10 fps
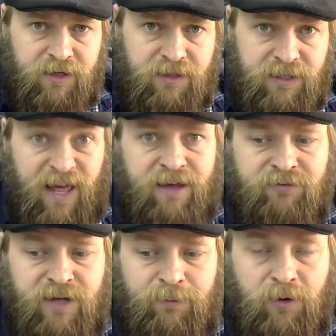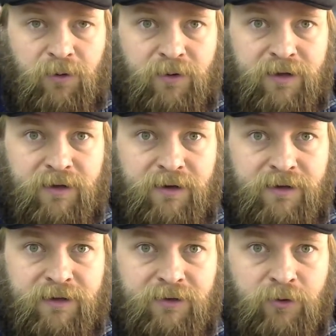live demo
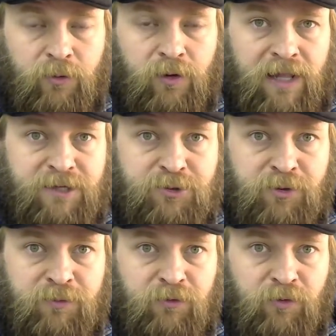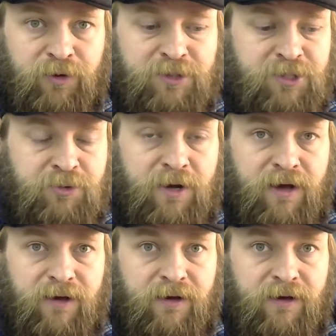in Google Classroom real soon.